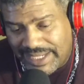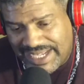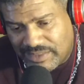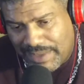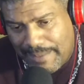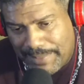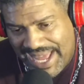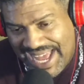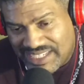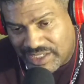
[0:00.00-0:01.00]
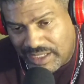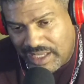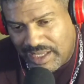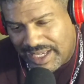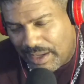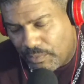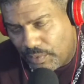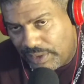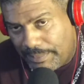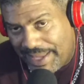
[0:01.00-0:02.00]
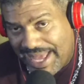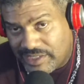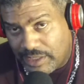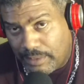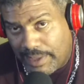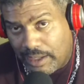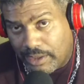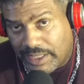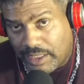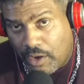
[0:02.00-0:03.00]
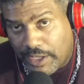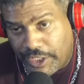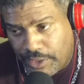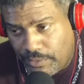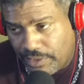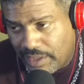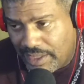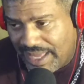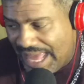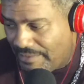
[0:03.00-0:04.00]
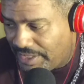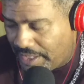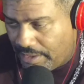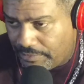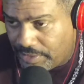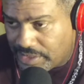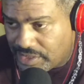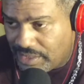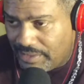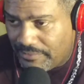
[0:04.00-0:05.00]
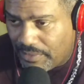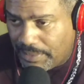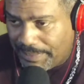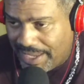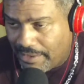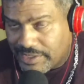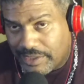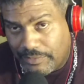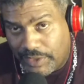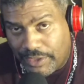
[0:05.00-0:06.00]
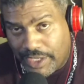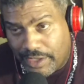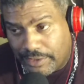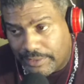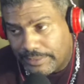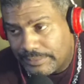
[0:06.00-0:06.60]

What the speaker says: That's my passion, and I'm really passionate about our youth having coverage from the parents and when they're younger.